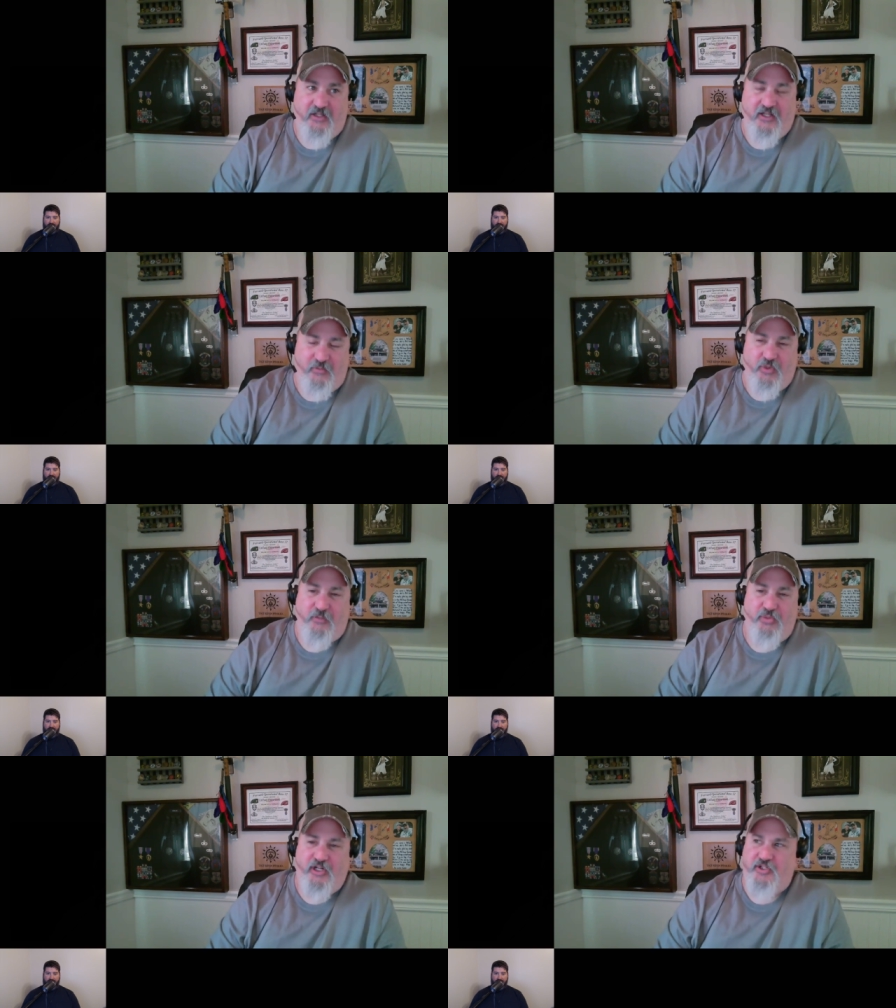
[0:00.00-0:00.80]
and what
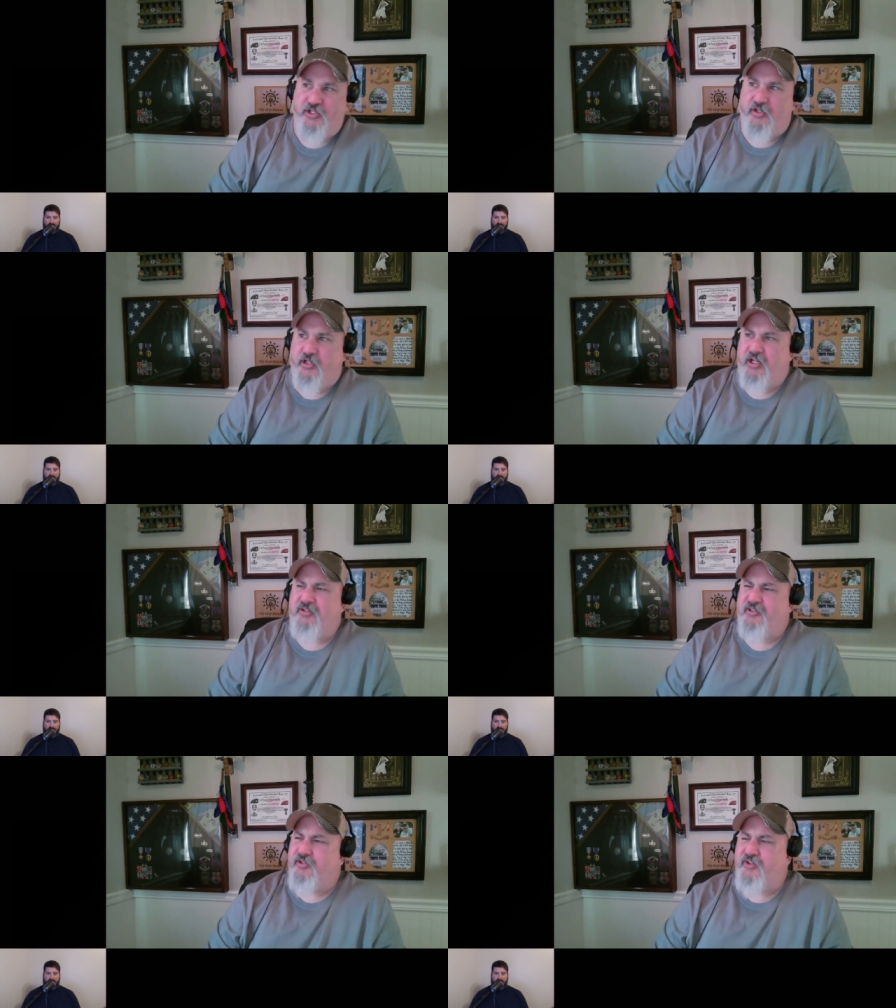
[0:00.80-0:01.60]
I'm pretty sure, and I
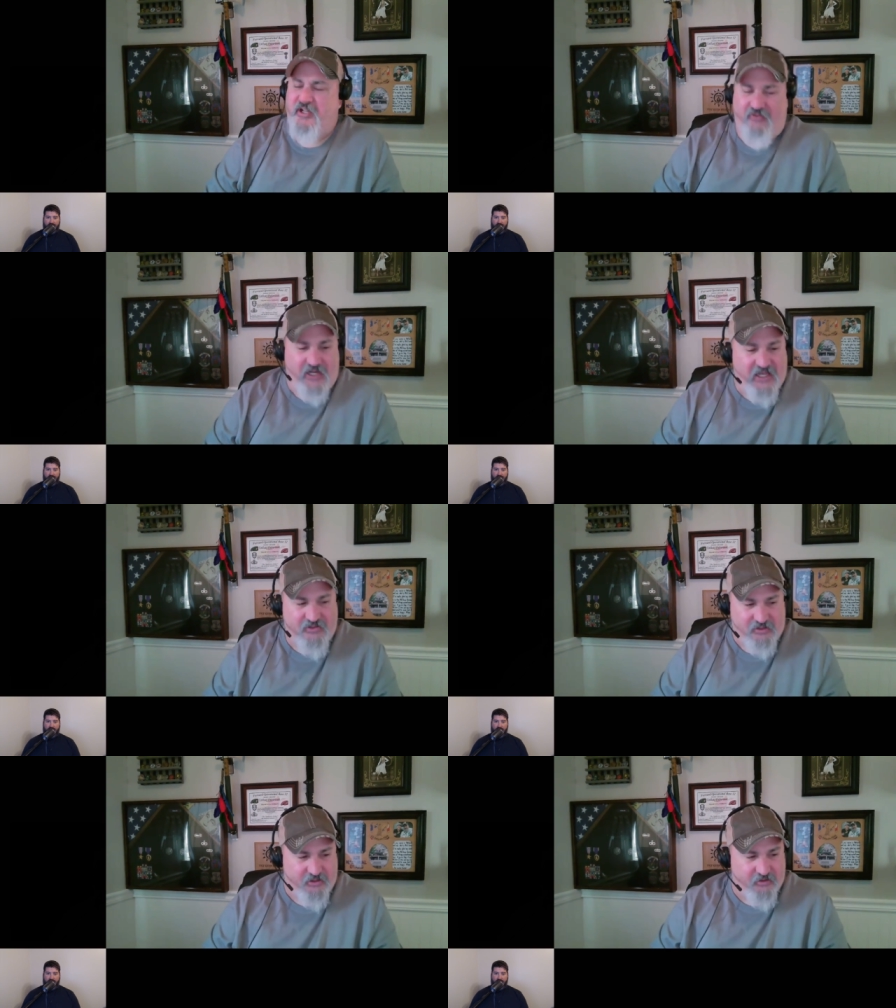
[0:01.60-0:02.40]
don't know if I ever asked
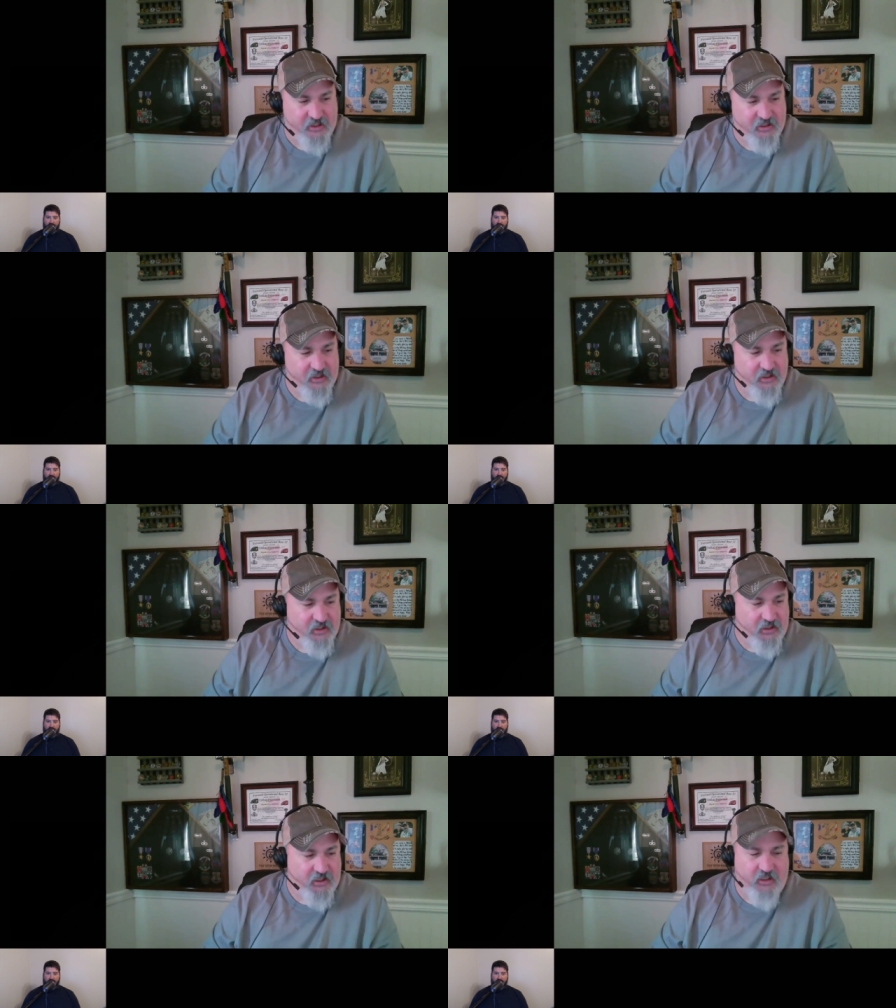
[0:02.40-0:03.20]
the dude,
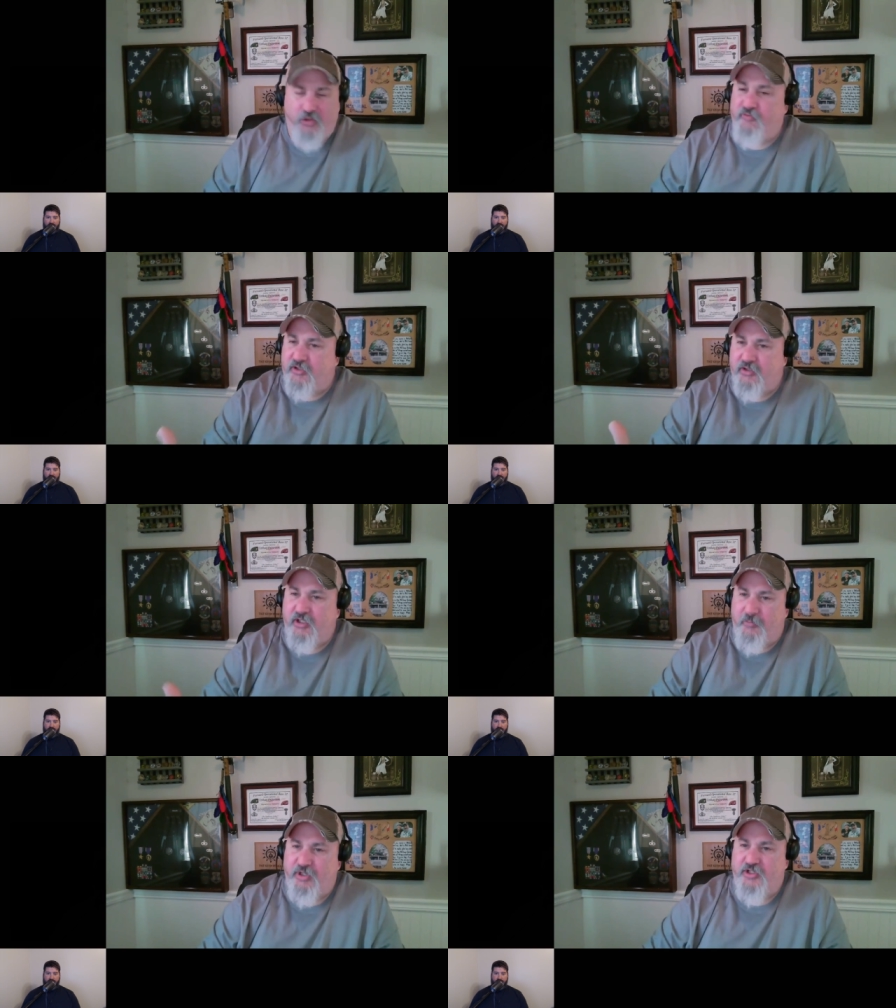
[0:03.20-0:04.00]
uh, Hoover.
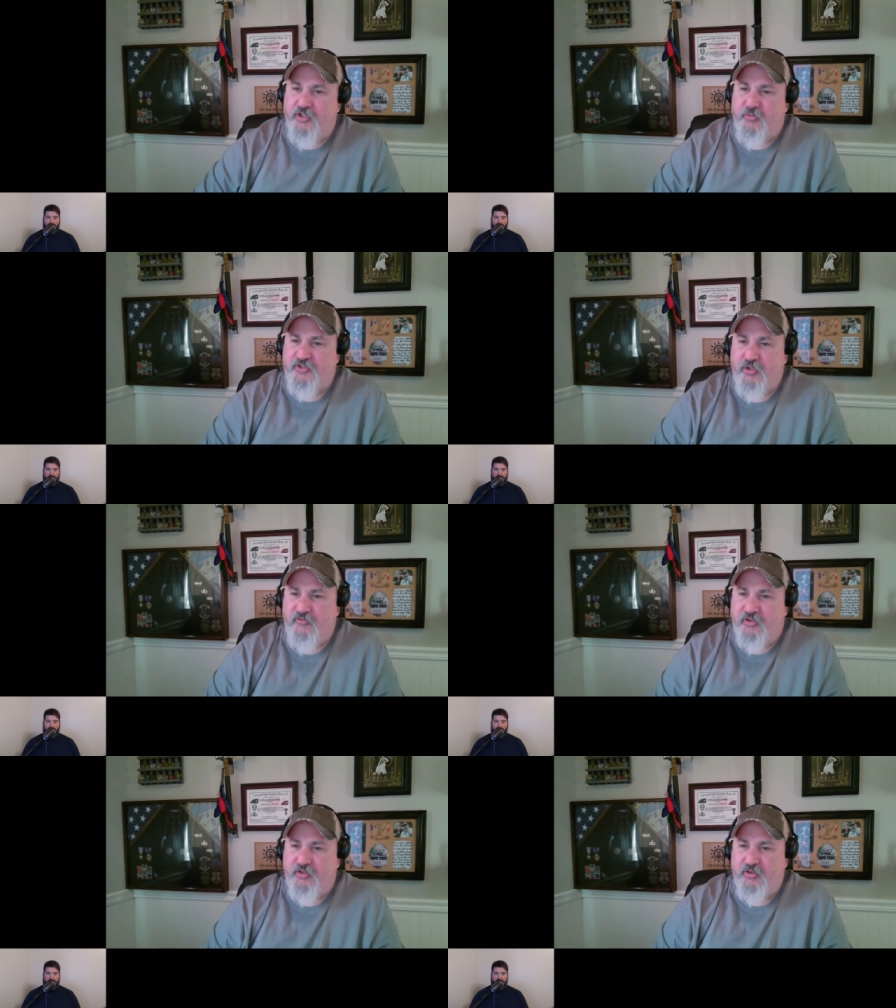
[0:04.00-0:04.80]
I'm pretty sure it was
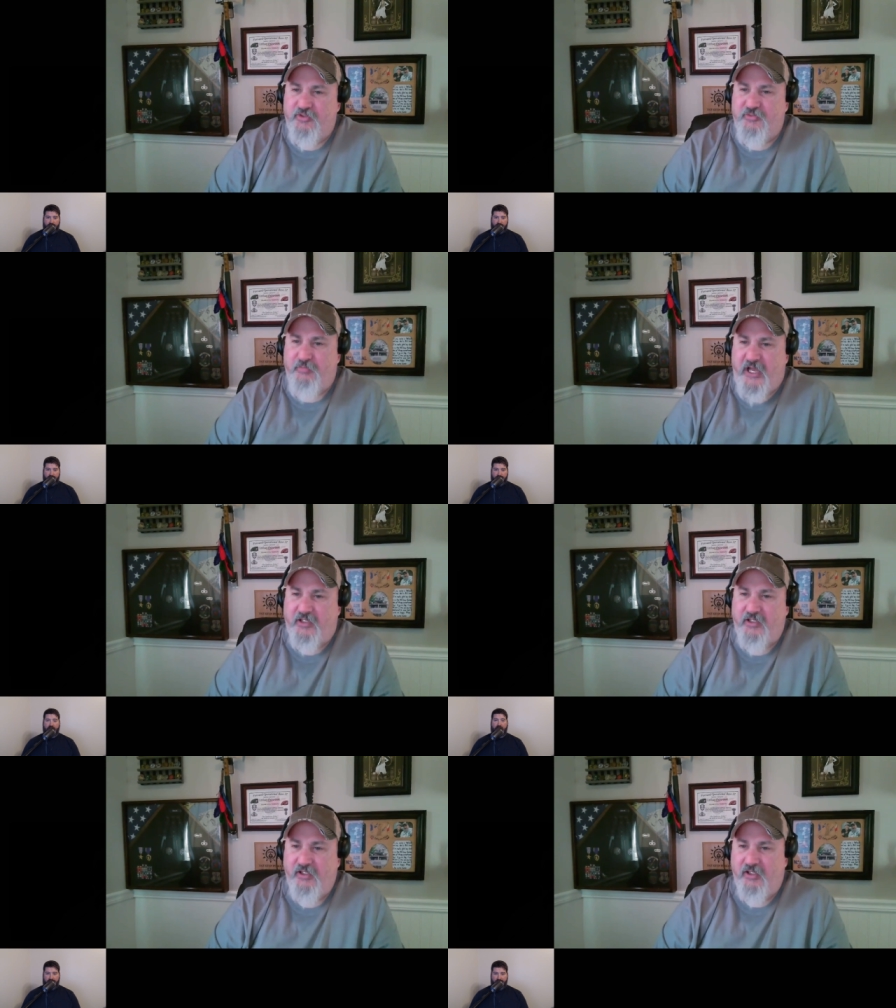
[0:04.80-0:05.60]
Hoover who was
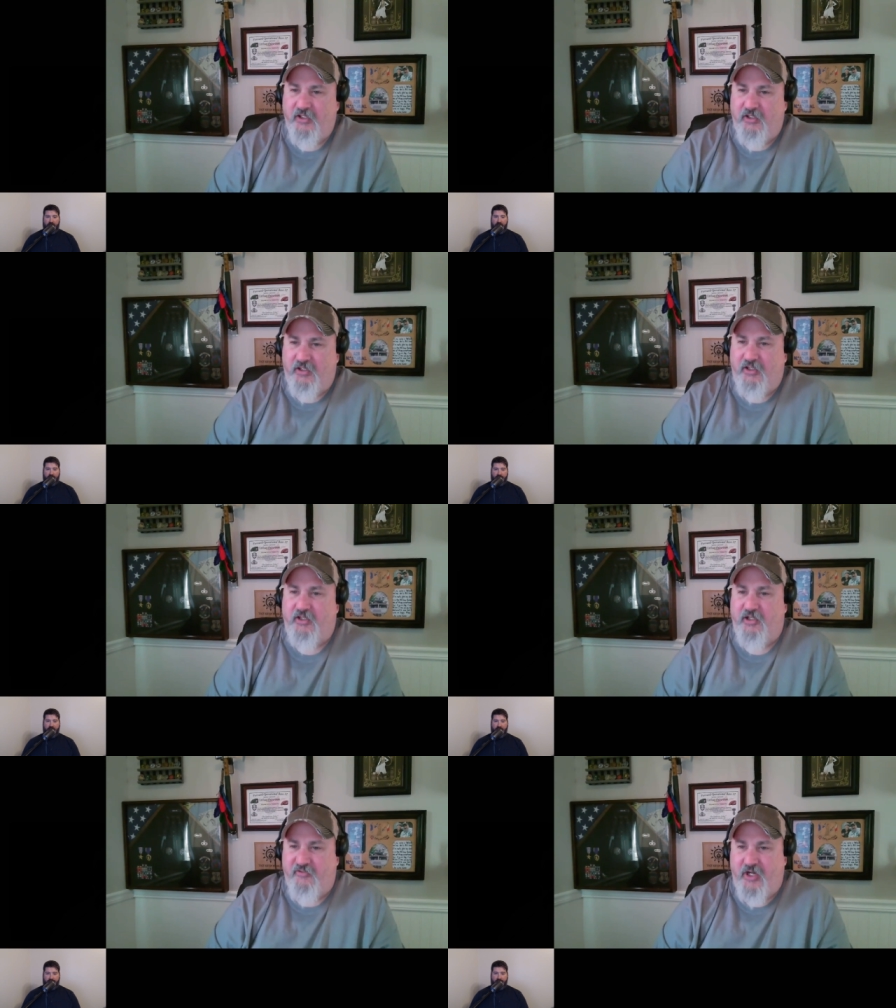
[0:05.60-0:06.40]
back okay. uh,
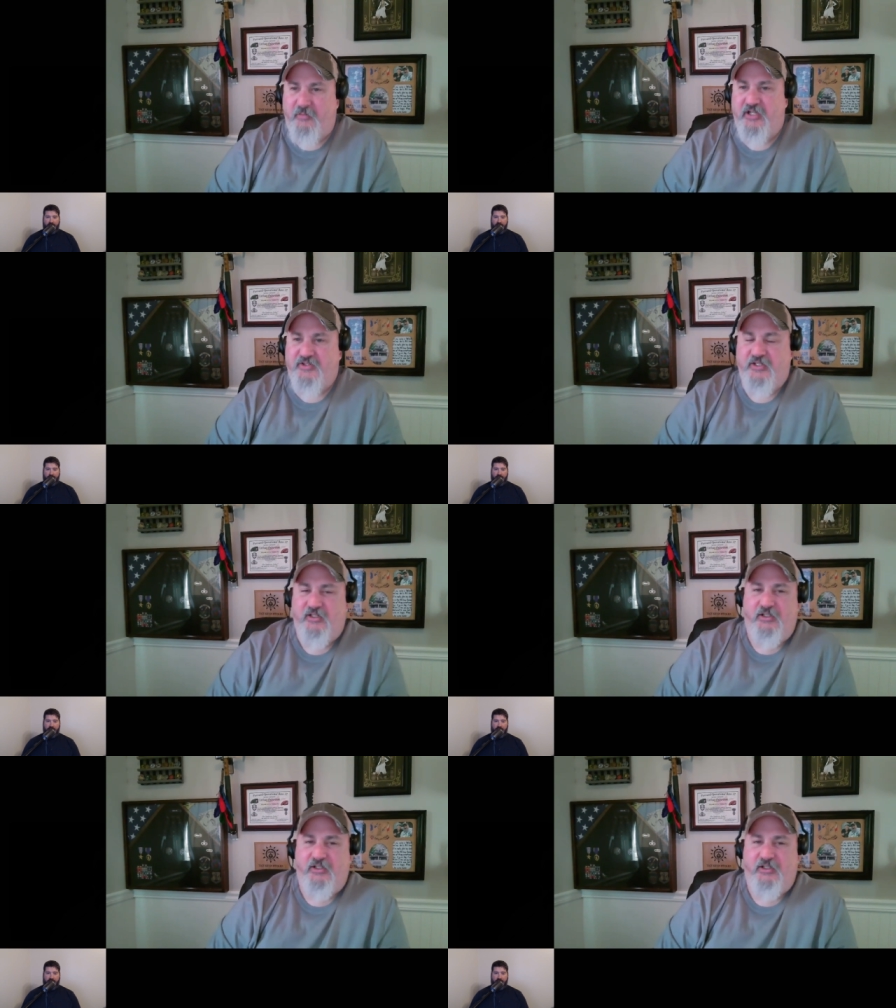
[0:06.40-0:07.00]
at our firebase.